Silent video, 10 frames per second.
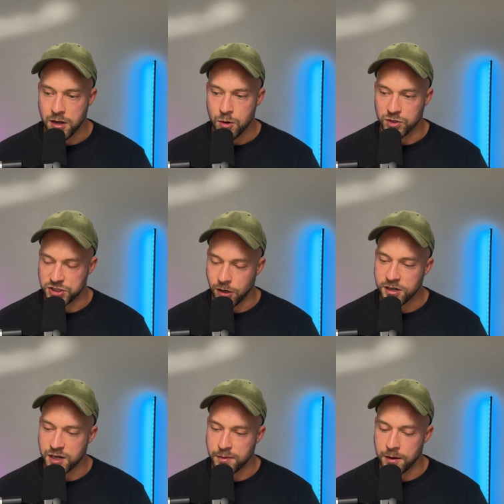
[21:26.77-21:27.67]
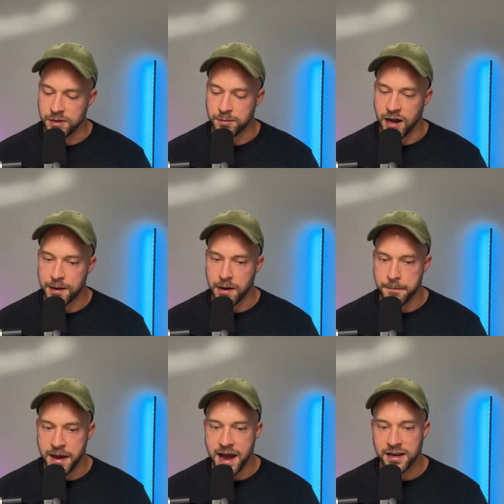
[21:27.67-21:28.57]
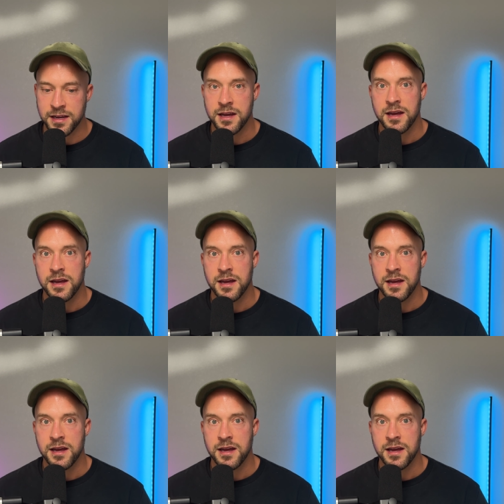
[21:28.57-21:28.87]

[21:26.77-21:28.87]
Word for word: was talking about me behind my back